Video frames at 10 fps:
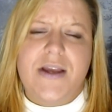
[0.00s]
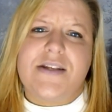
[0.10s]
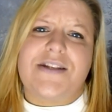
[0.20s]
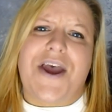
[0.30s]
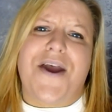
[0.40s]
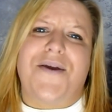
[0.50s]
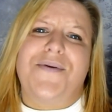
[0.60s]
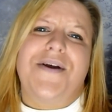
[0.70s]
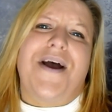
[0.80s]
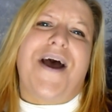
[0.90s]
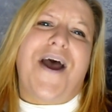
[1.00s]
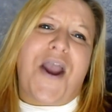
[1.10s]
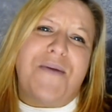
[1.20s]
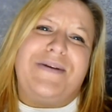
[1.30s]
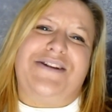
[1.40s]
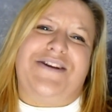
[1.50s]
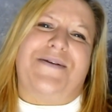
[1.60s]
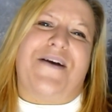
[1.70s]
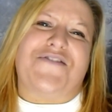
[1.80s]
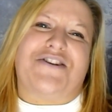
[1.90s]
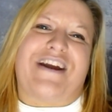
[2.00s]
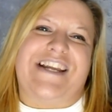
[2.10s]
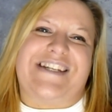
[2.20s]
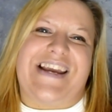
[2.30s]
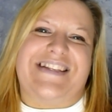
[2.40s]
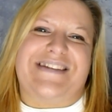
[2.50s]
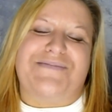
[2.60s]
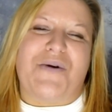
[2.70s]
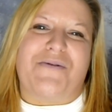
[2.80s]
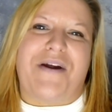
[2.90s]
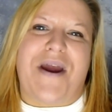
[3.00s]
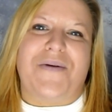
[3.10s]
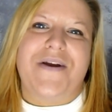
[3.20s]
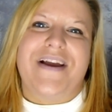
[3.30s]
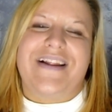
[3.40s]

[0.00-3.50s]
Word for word: So I hope you do have a great day tomorrow.